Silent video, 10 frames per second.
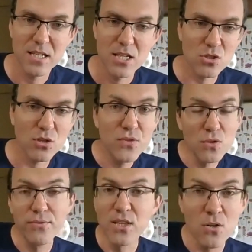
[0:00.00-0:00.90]
So if you
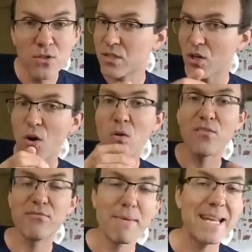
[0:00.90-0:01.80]
loaded the whole
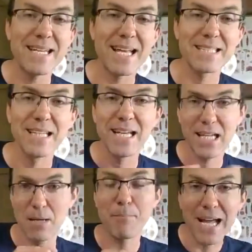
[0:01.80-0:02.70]
of mainnet in
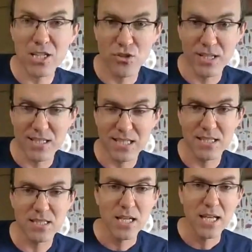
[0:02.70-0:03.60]
a Badger instance,